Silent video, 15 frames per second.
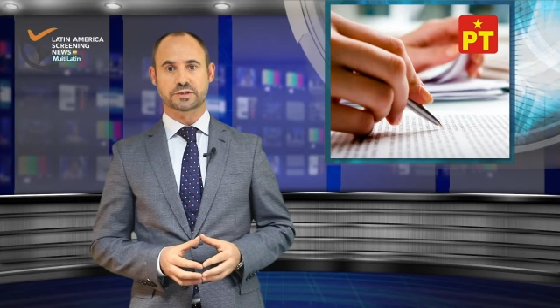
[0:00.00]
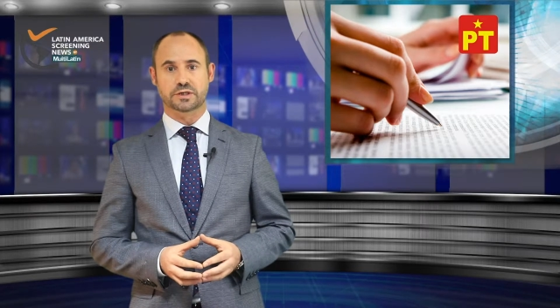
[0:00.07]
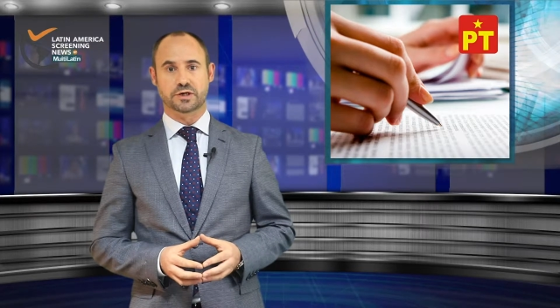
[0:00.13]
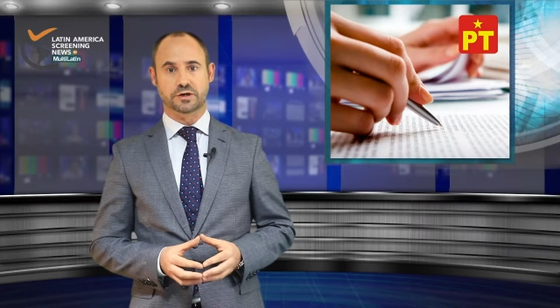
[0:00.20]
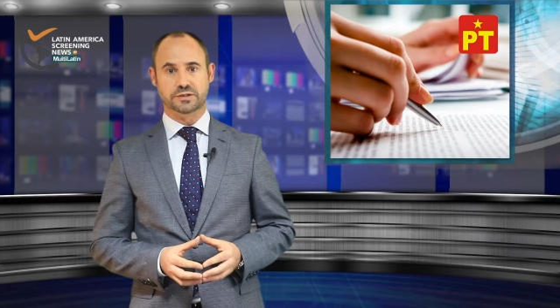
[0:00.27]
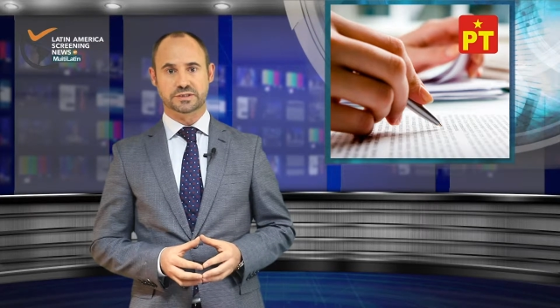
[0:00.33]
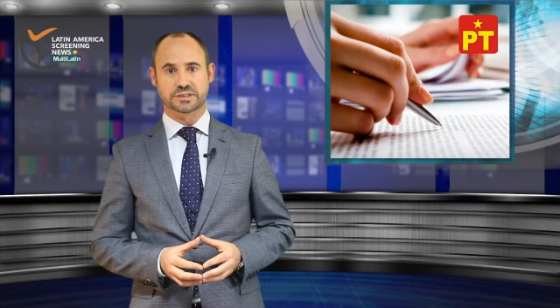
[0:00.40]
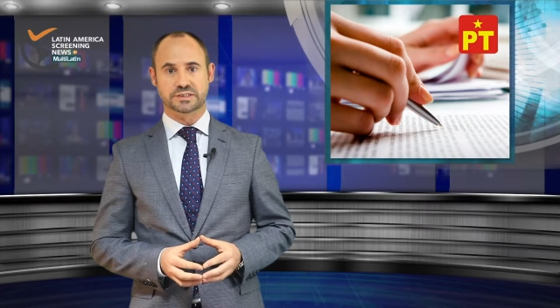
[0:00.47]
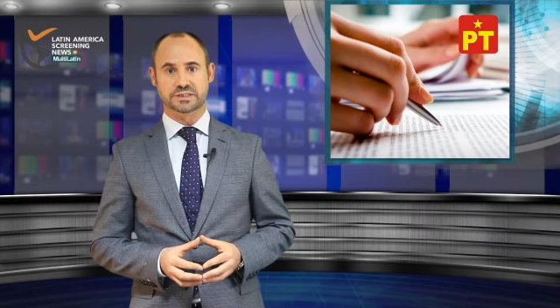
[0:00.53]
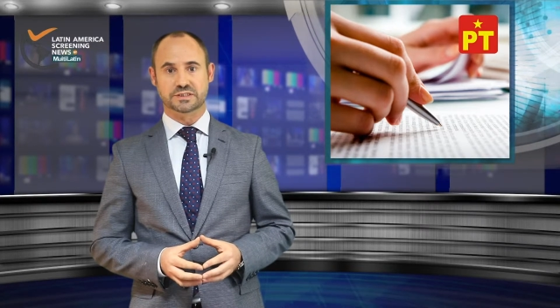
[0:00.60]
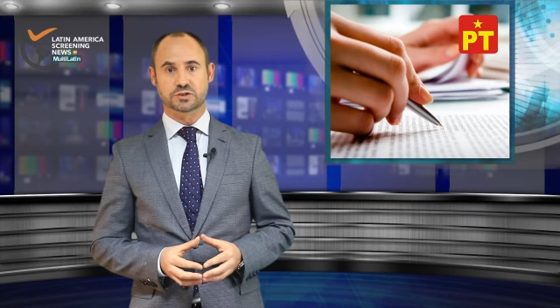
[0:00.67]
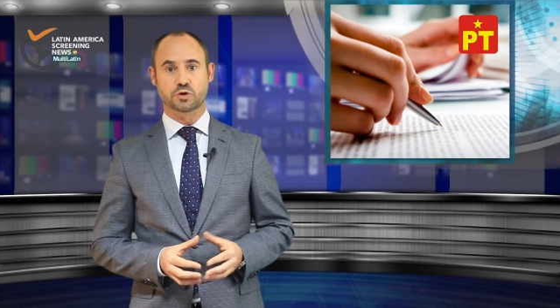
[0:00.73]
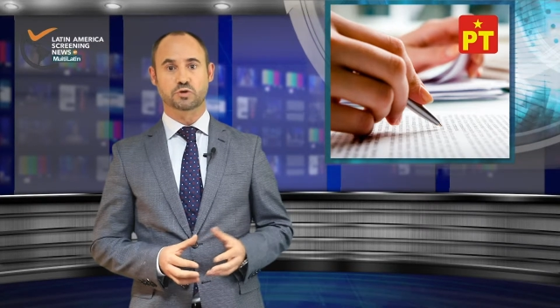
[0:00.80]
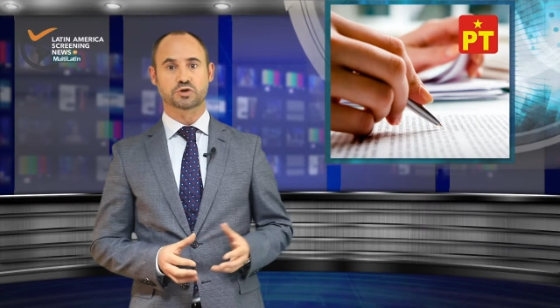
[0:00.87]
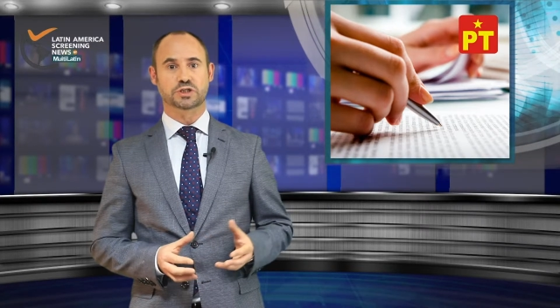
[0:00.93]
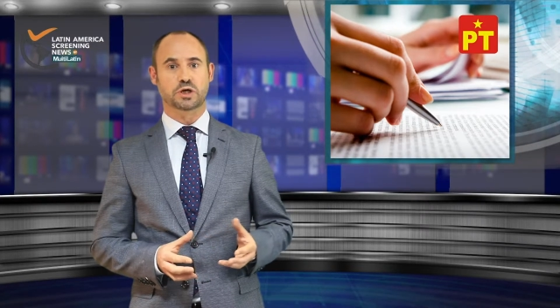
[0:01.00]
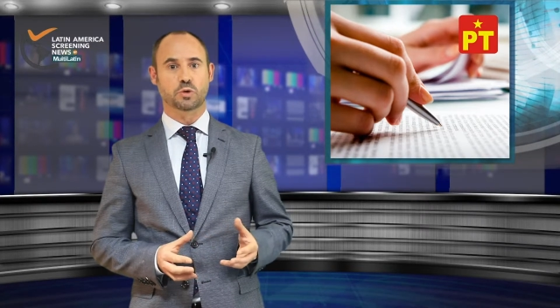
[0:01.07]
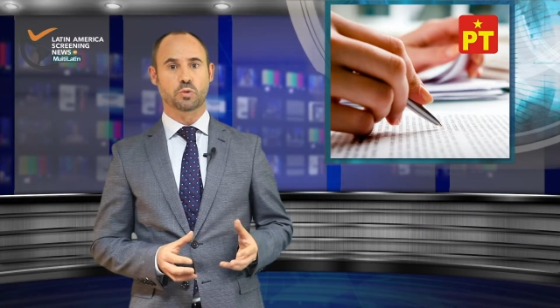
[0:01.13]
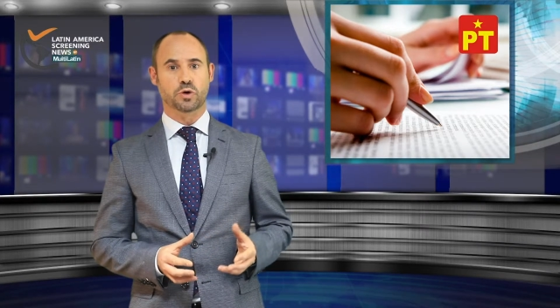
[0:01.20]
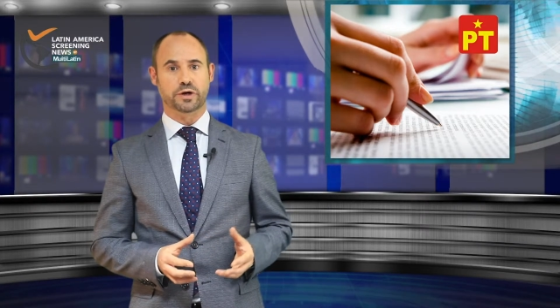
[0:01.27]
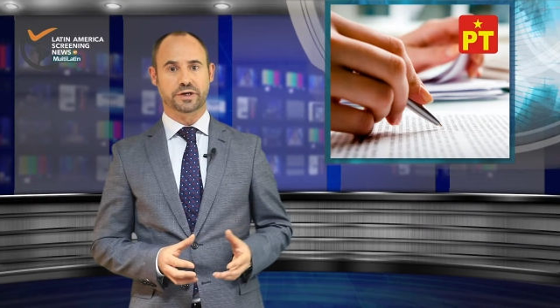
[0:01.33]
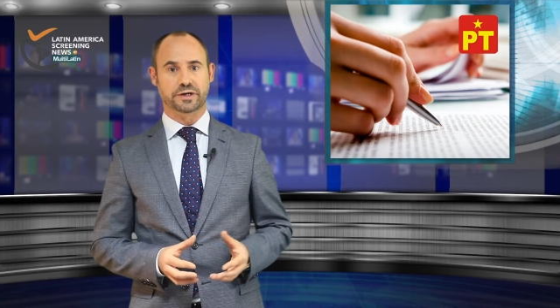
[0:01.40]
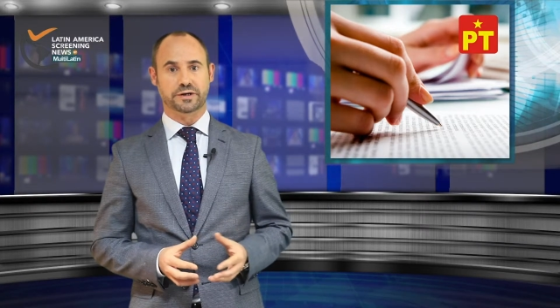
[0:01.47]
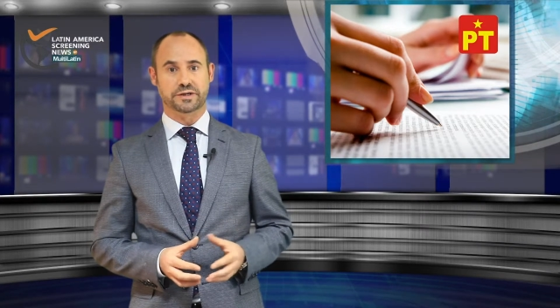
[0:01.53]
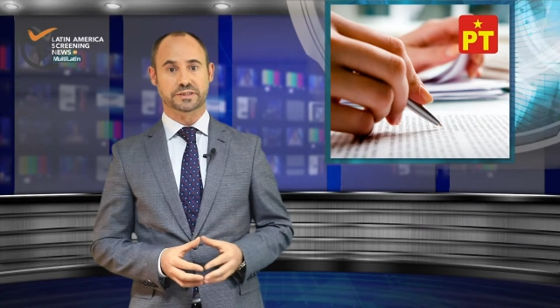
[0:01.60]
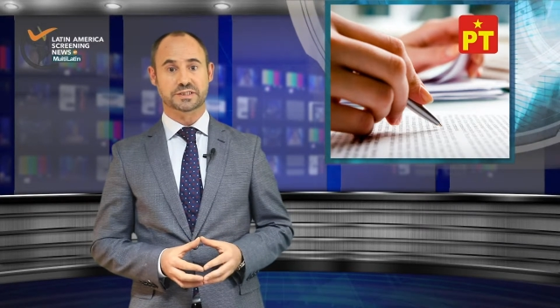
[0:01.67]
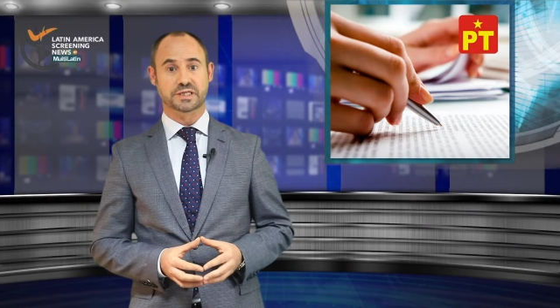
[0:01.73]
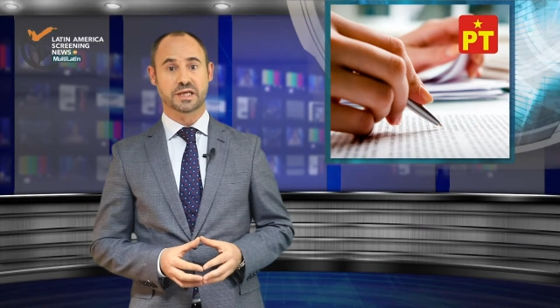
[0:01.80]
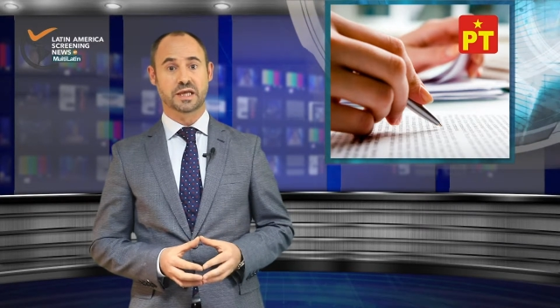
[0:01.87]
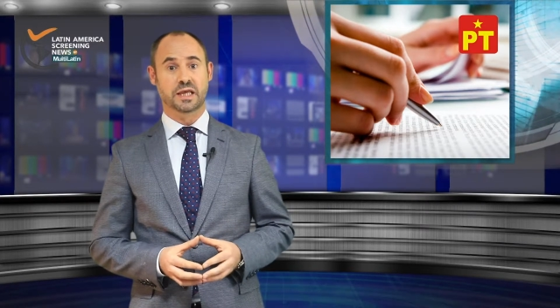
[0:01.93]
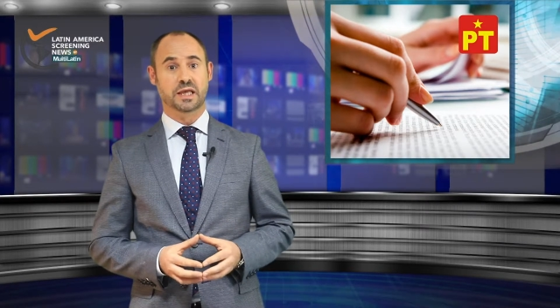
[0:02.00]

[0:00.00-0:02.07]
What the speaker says: nurses, social workers,